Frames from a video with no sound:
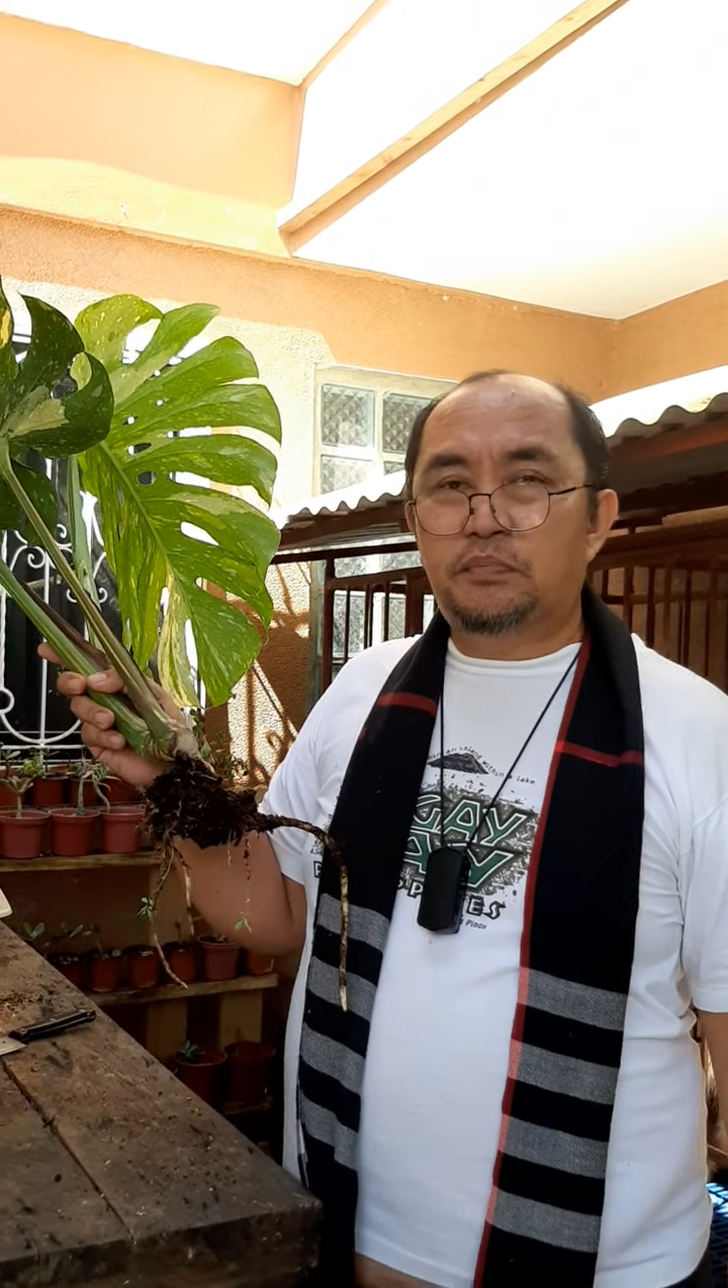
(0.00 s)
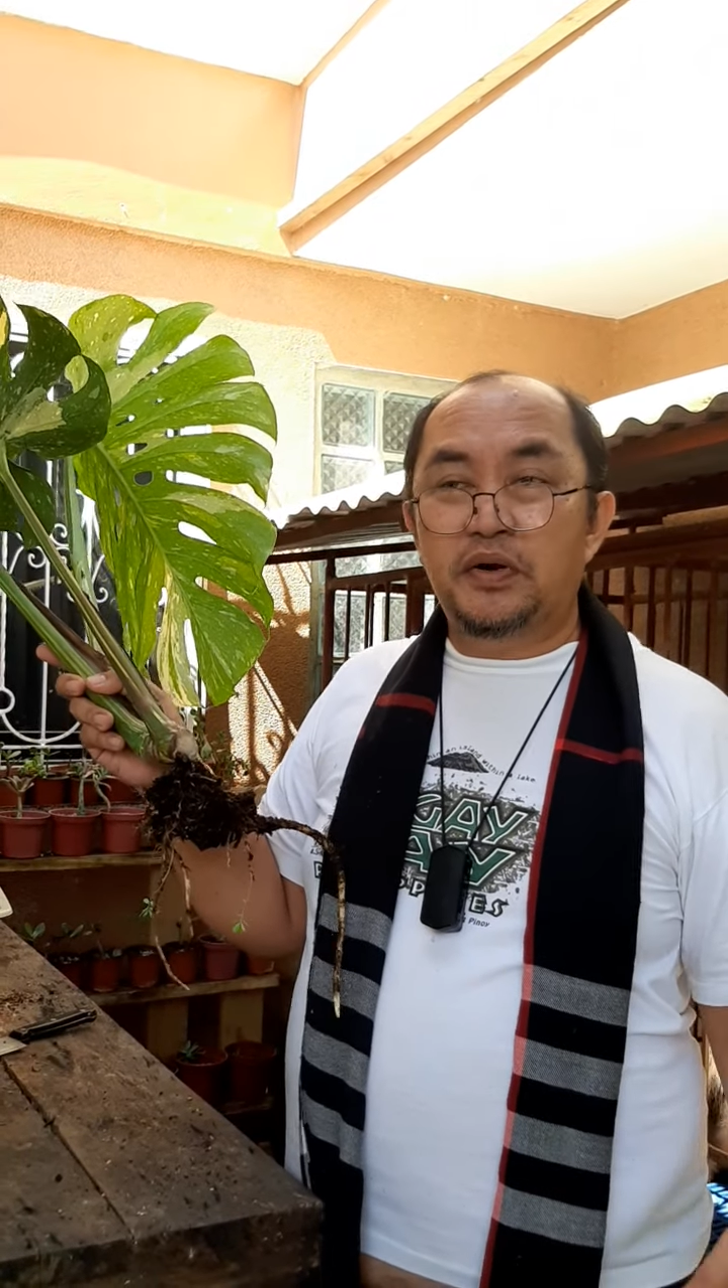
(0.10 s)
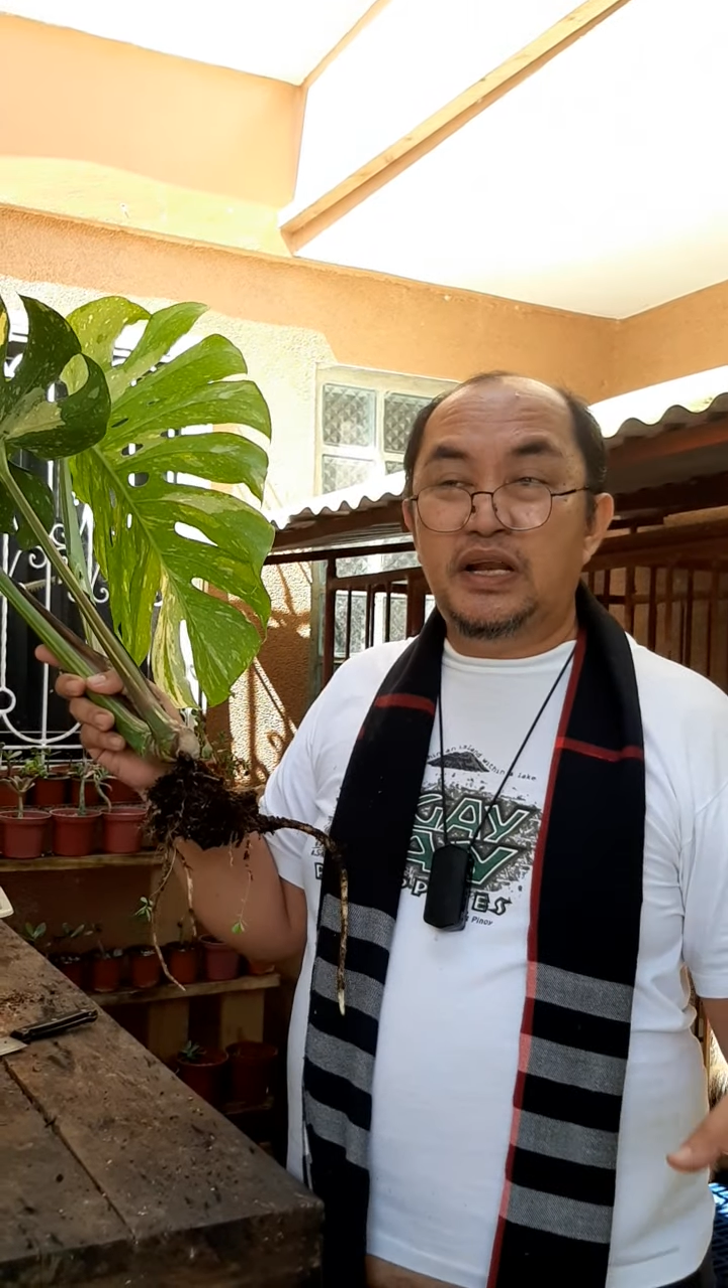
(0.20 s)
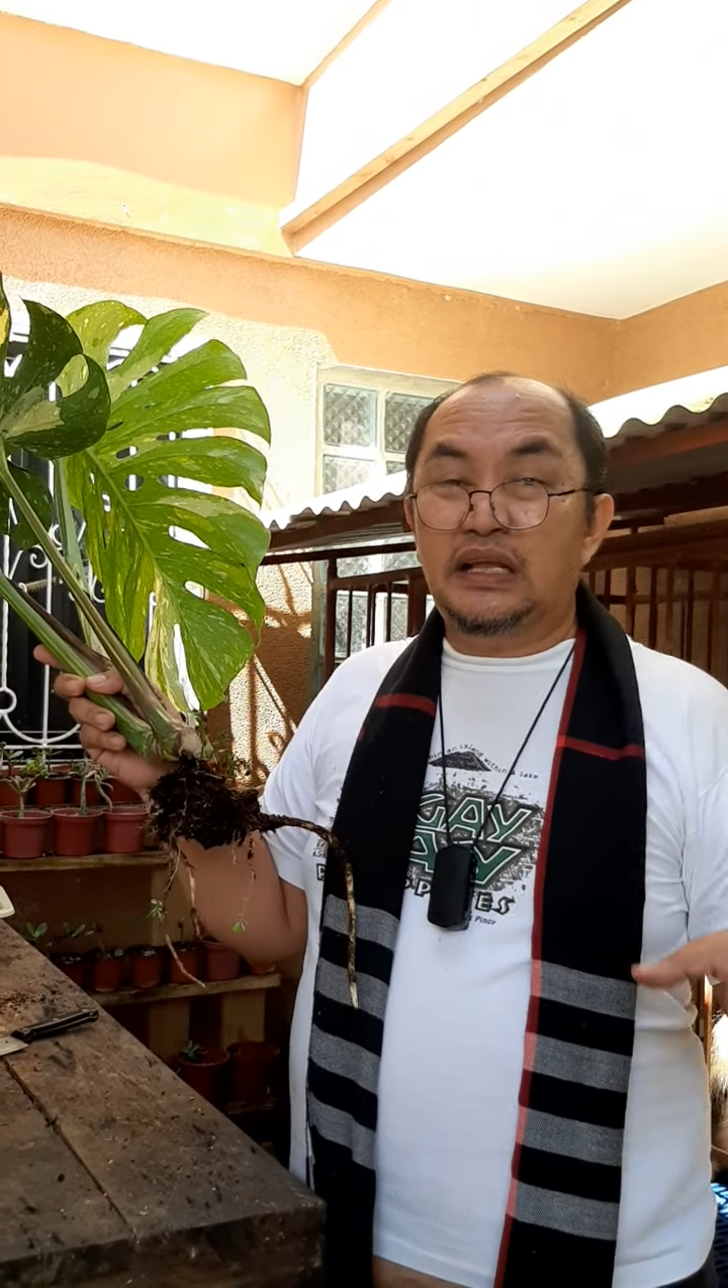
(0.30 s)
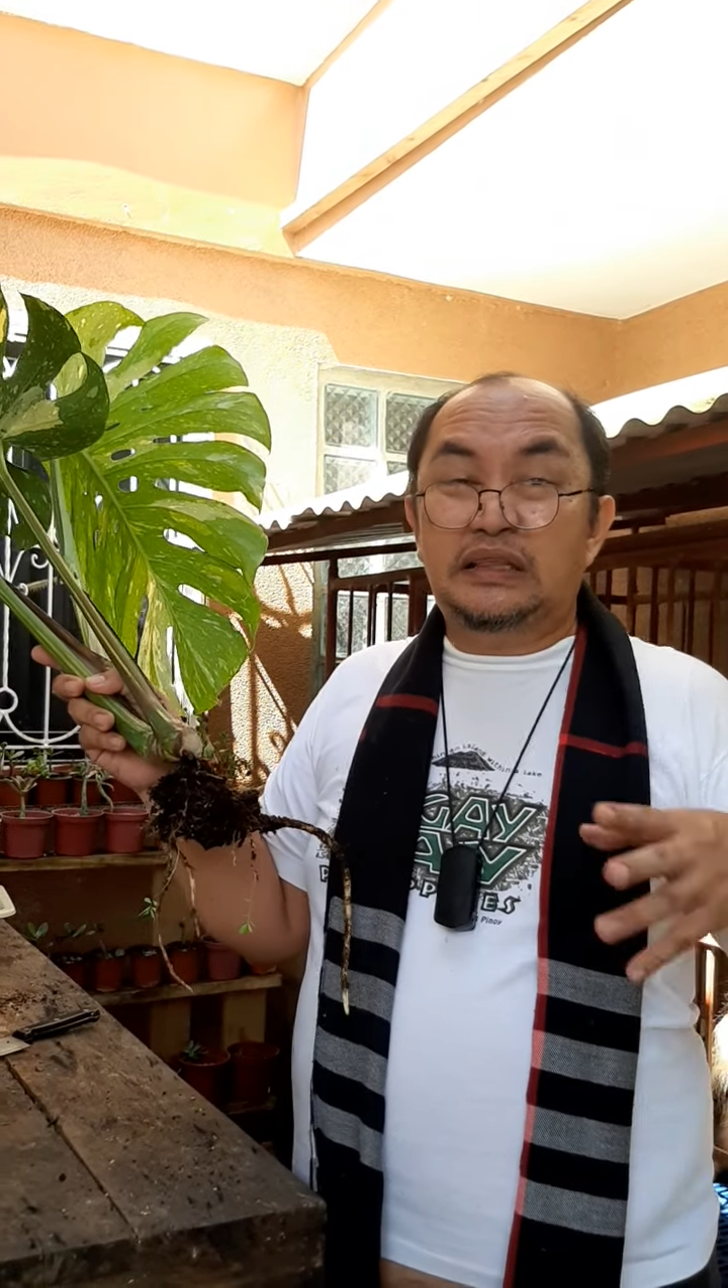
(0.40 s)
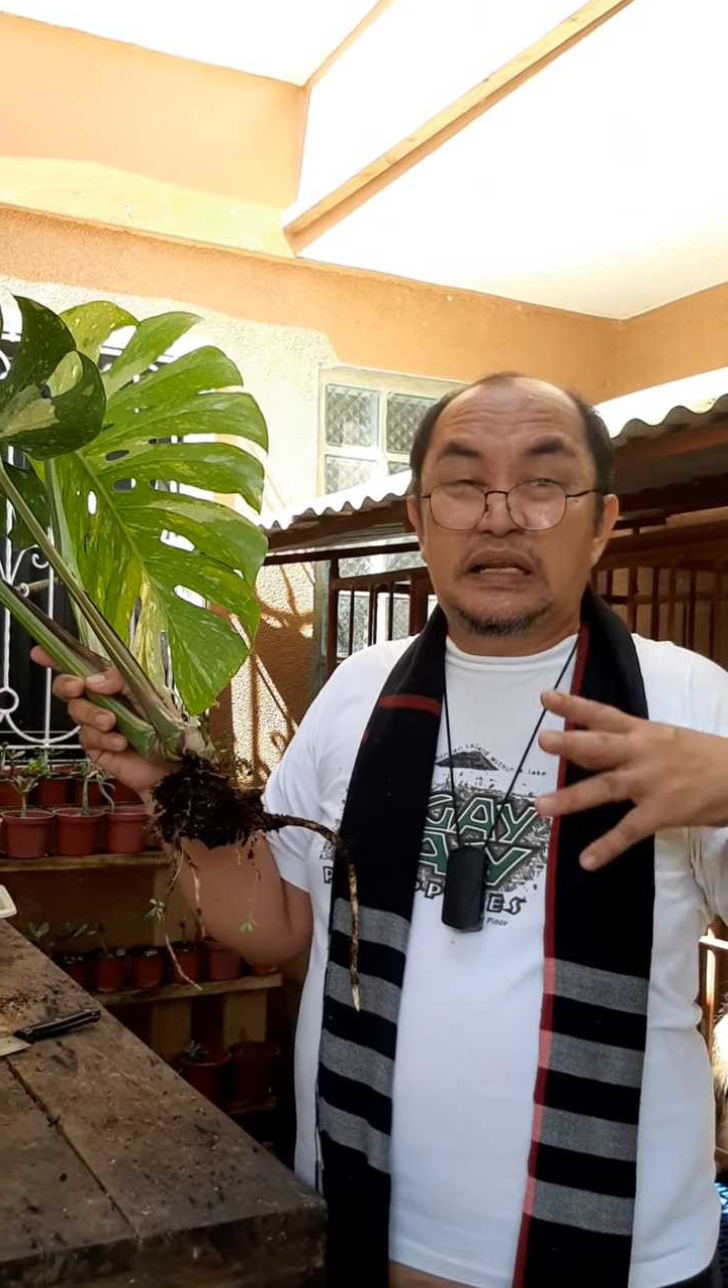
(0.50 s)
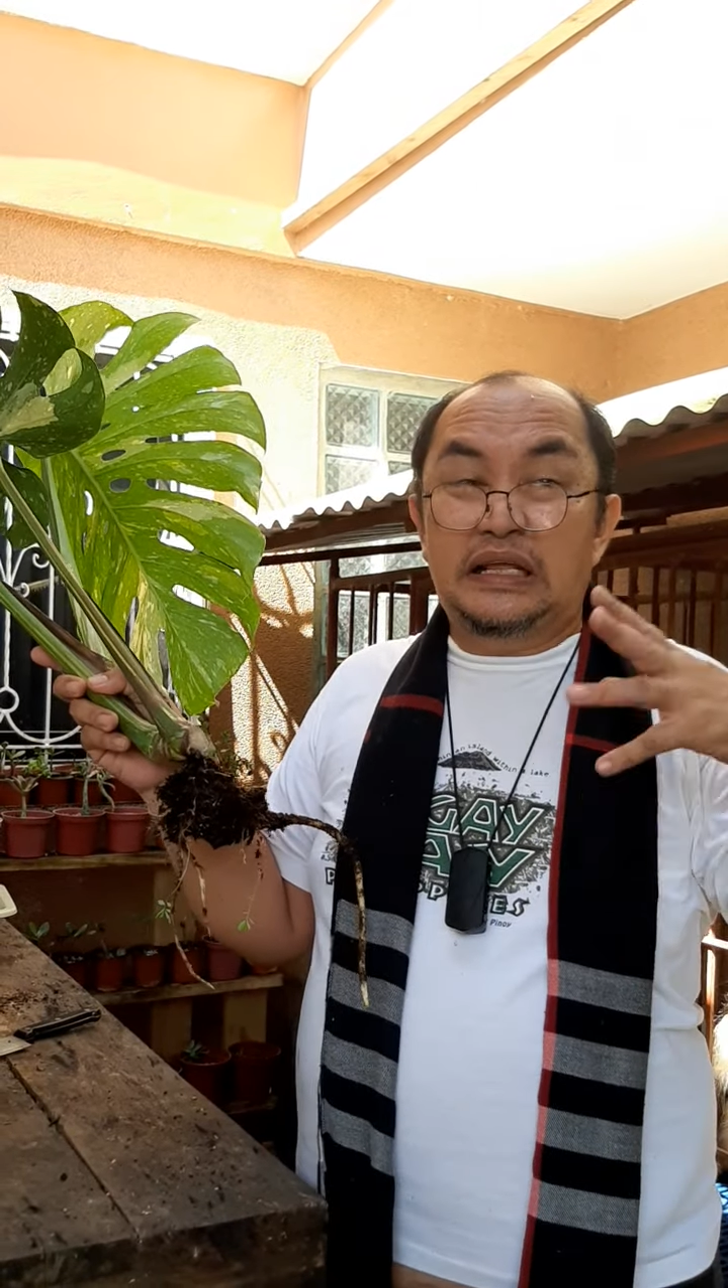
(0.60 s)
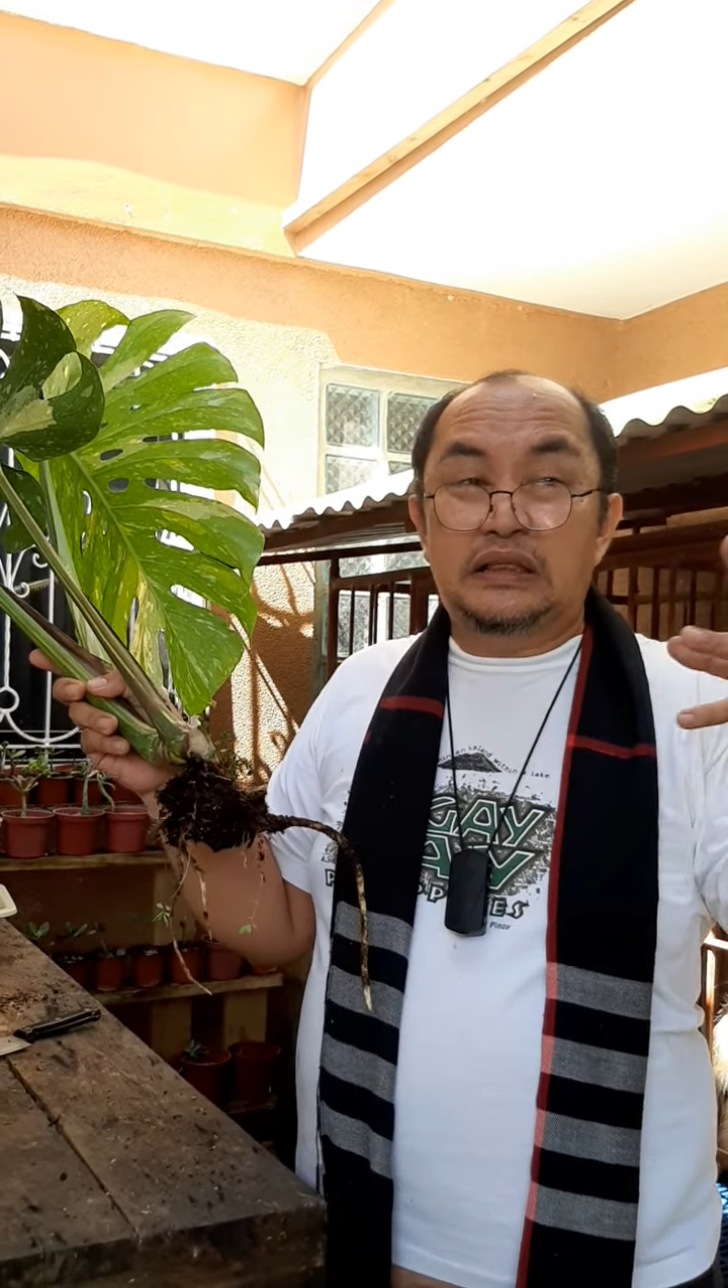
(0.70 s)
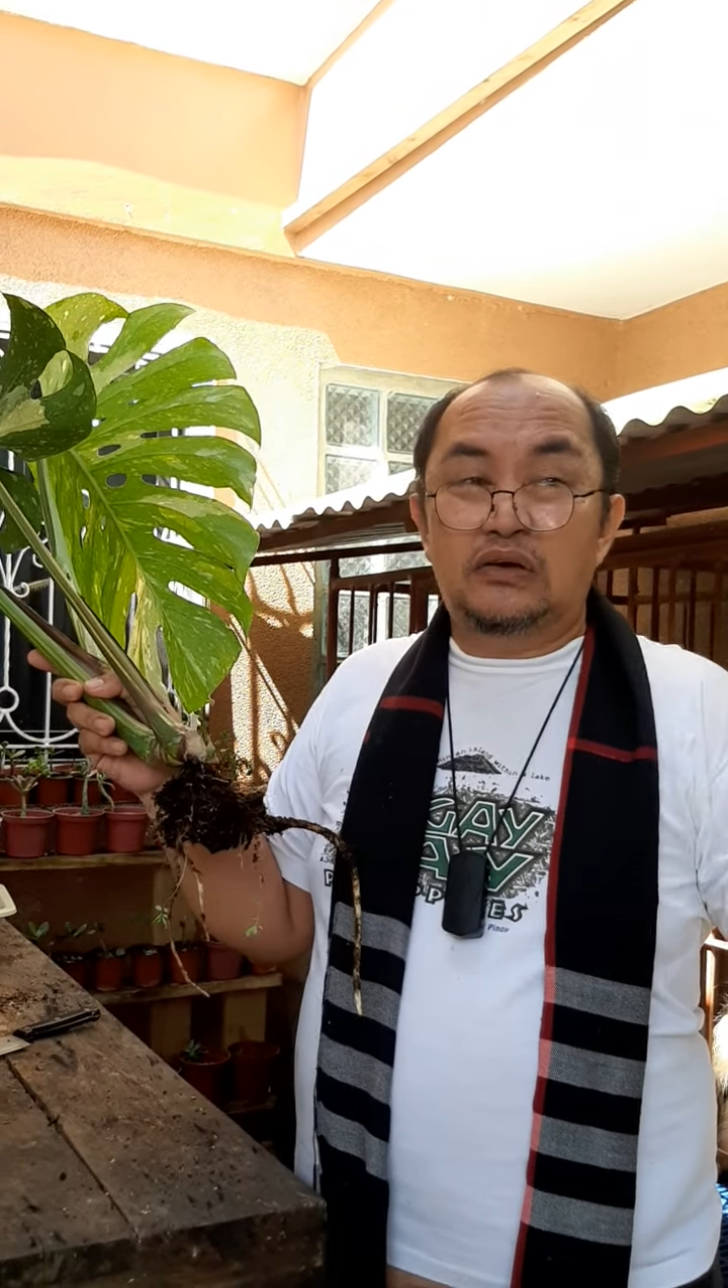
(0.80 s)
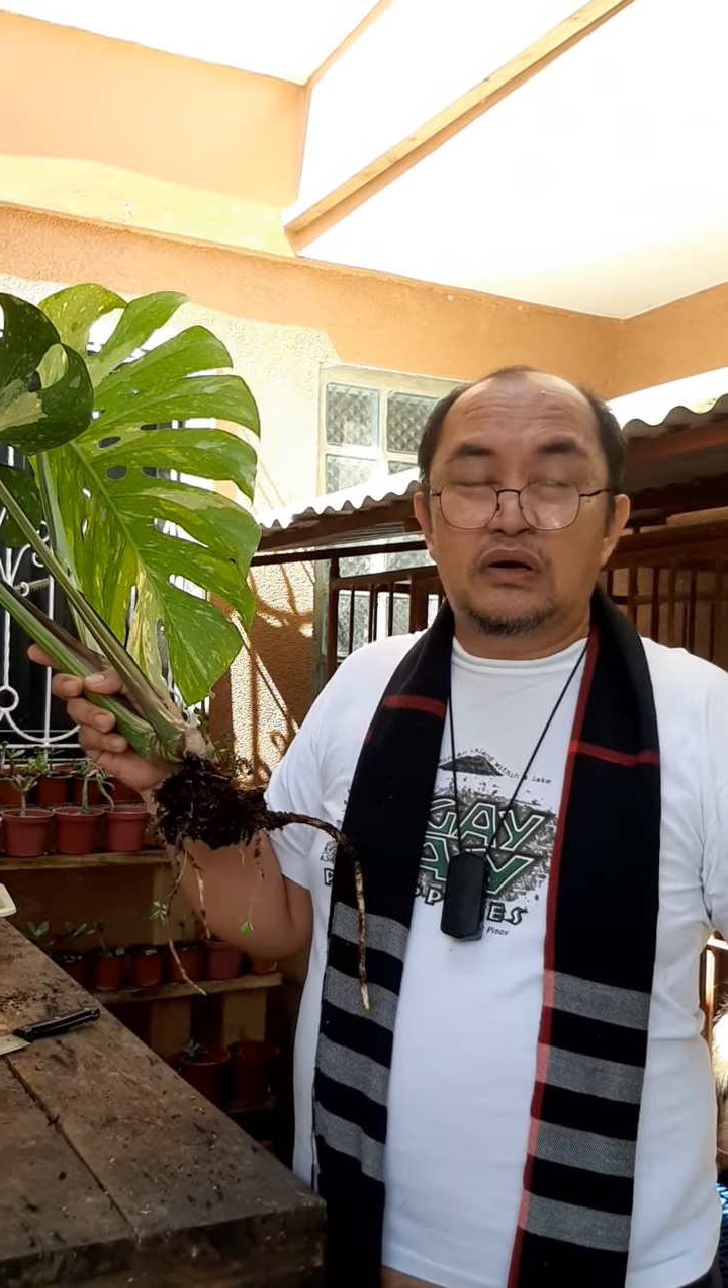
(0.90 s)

predicted it, no,